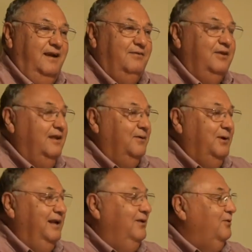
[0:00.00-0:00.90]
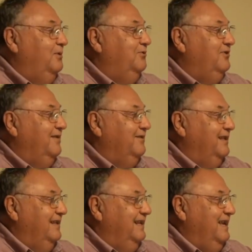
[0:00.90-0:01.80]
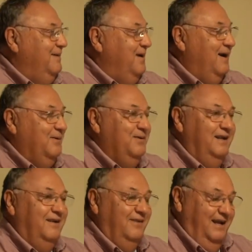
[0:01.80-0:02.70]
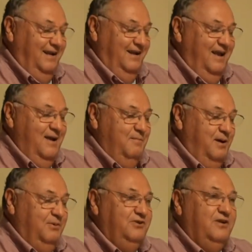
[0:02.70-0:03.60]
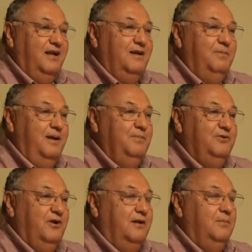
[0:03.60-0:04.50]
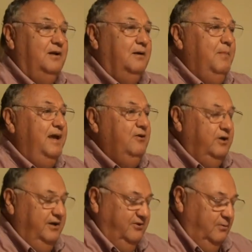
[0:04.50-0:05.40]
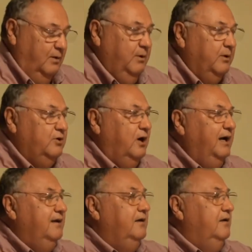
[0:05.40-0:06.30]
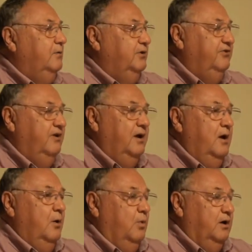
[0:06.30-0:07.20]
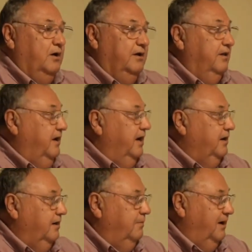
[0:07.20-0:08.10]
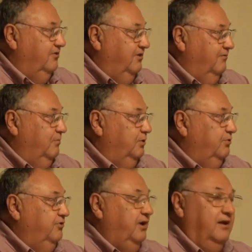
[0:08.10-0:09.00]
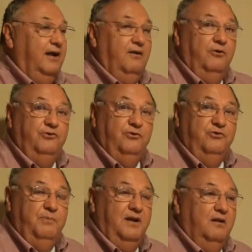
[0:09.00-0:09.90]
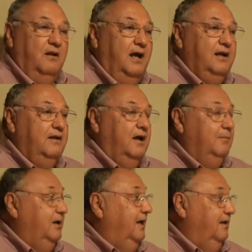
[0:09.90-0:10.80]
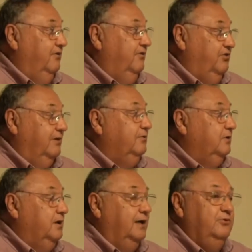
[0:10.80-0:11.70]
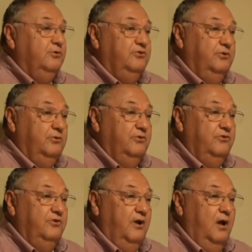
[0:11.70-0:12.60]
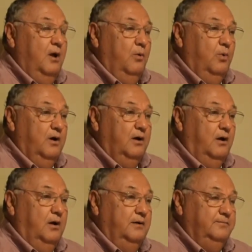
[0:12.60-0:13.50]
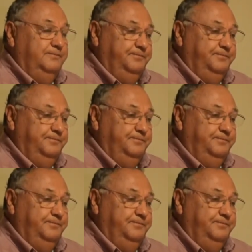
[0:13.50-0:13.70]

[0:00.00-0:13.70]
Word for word: everything that went into Moose and everything that came out and mm -hmm. did all mm-hmm. that. And published a lot of papers on it, but our main reason, what we were trying to do was work on the carrying capacity of moose. And I also spent a lot of time and had several graduate students work on